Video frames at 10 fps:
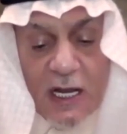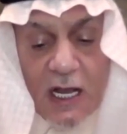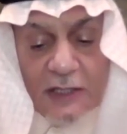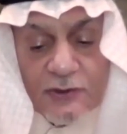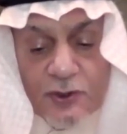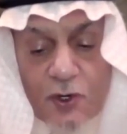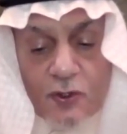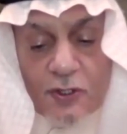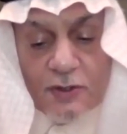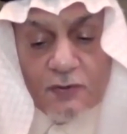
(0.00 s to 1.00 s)
and
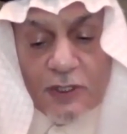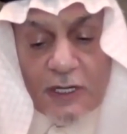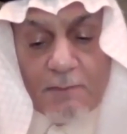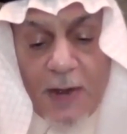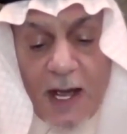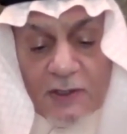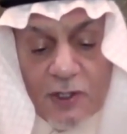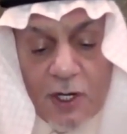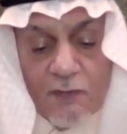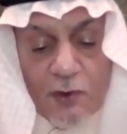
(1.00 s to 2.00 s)
role will impact
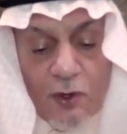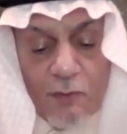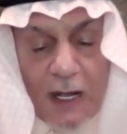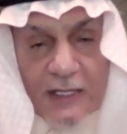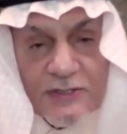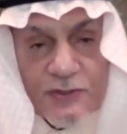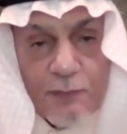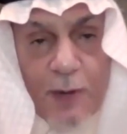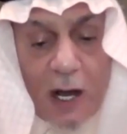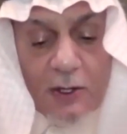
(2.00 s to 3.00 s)
the overall balance
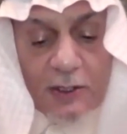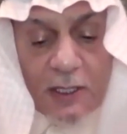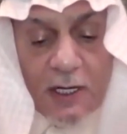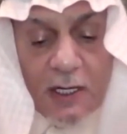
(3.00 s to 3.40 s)
of power